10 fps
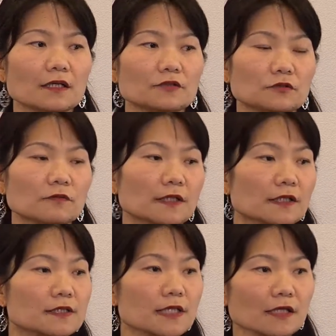to what
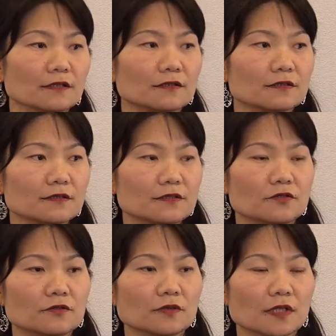extent
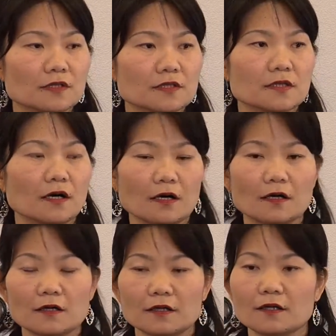students
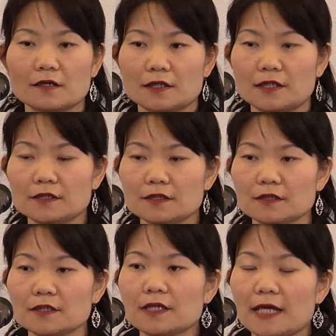are learning